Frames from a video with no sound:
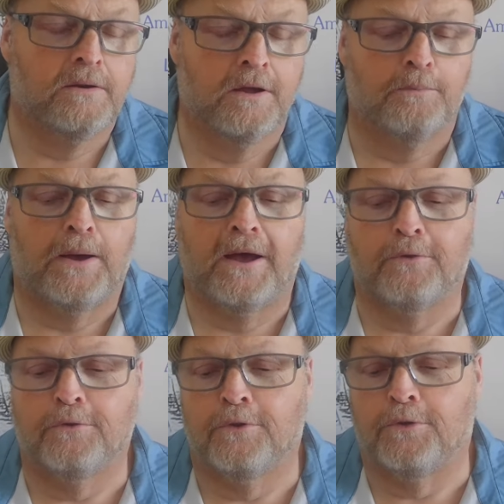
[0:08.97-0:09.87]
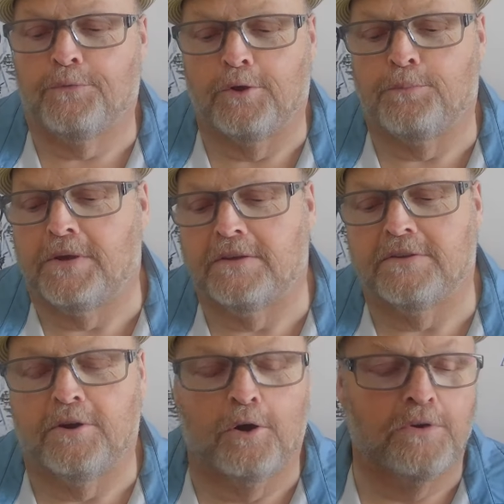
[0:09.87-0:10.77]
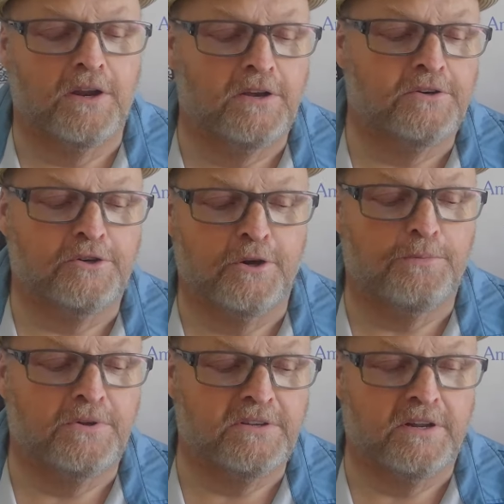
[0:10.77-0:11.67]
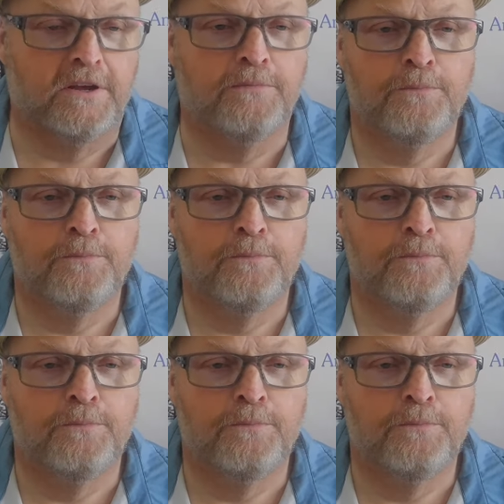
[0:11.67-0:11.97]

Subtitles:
about the Philippines and our relationship and stuff.